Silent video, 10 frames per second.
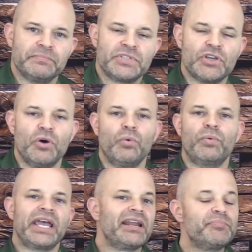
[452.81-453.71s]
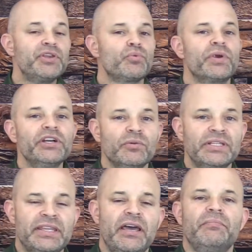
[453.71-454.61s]
So we got to be real
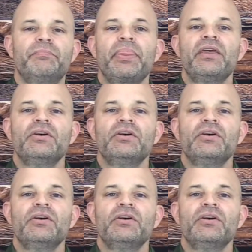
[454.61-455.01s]
with them.